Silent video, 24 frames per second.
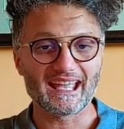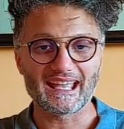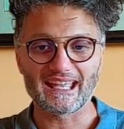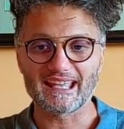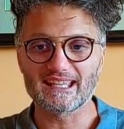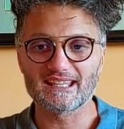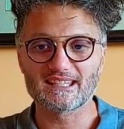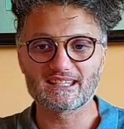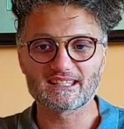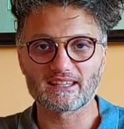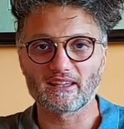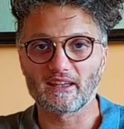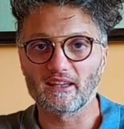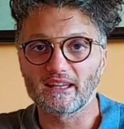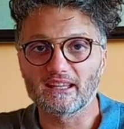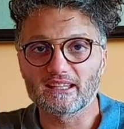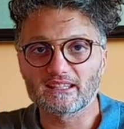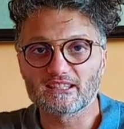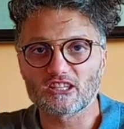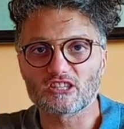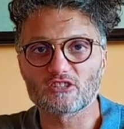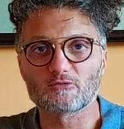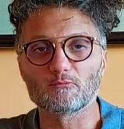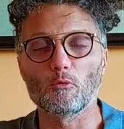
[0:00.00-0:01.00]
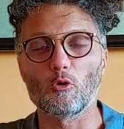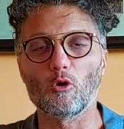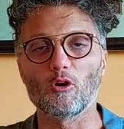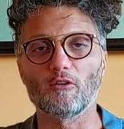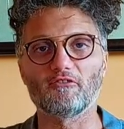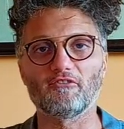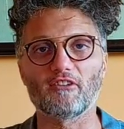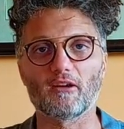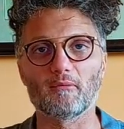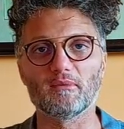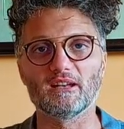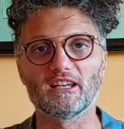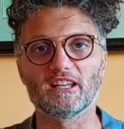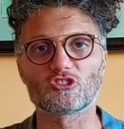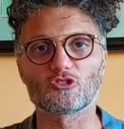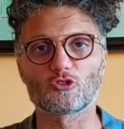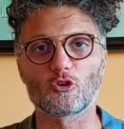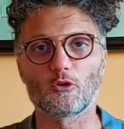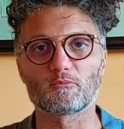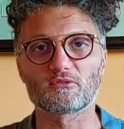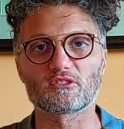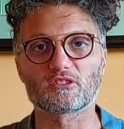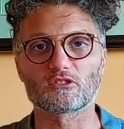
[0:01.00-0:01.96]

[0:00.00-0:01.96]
It's a small family shop,